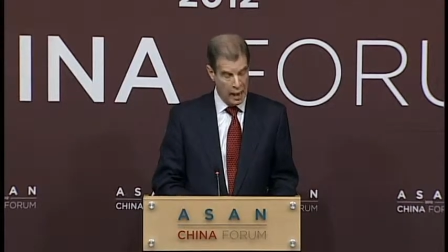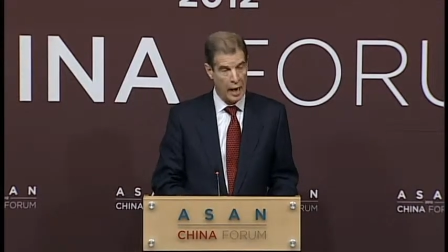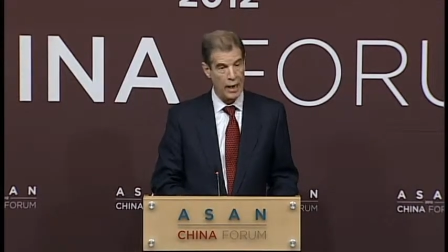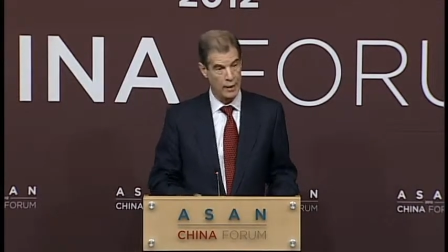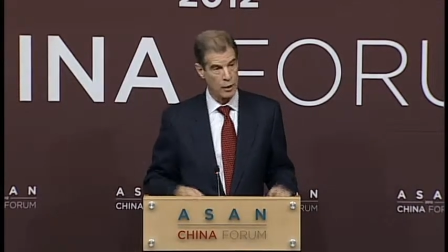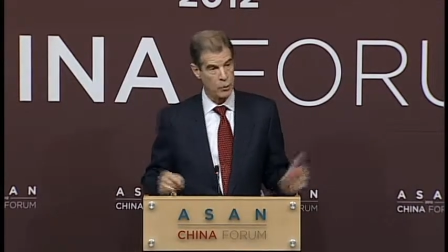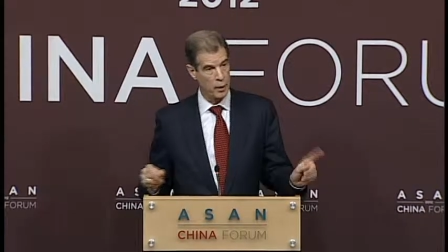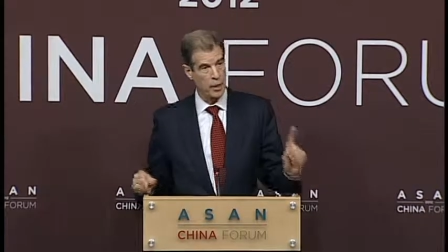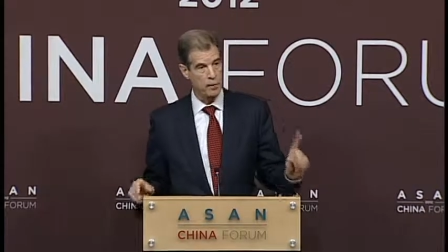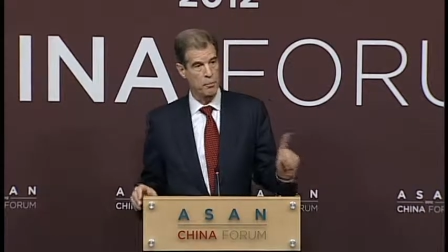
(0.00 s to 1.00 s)
I think we
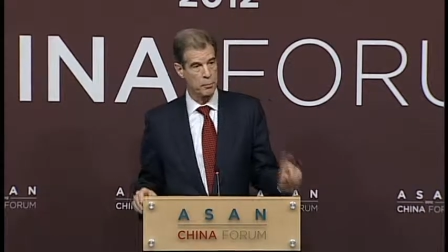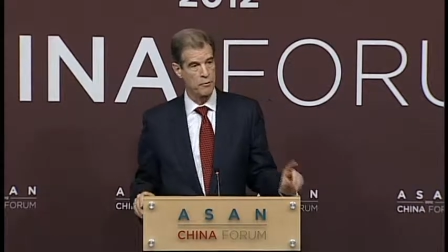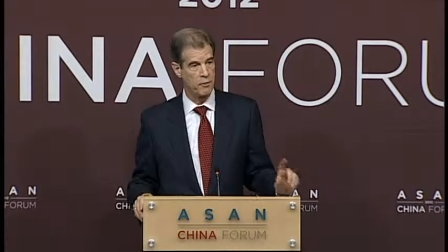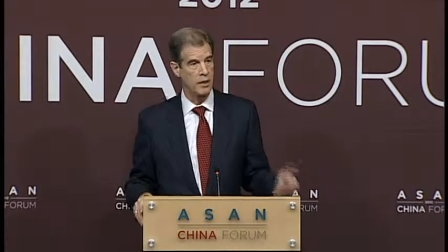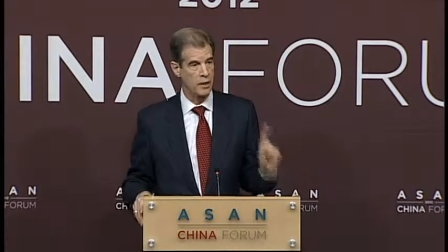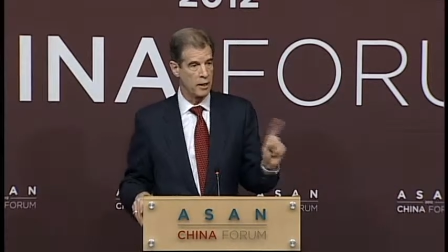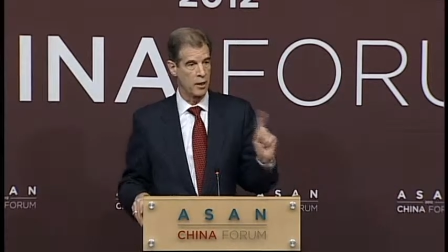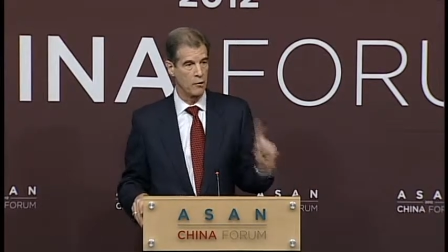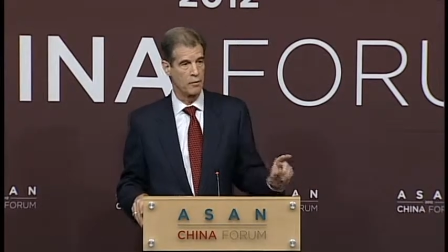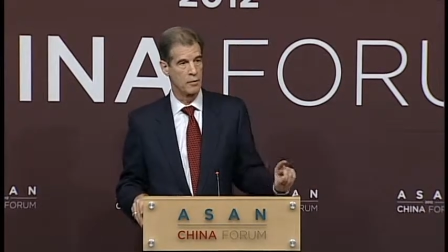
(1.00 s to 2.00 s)
have to be very
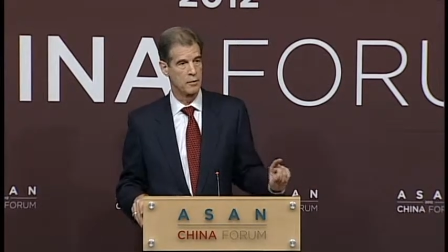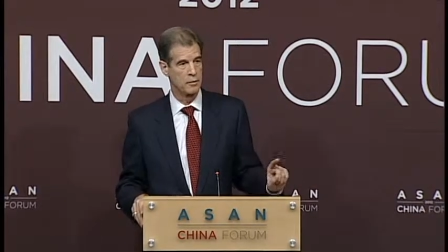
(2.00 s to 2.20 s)
careful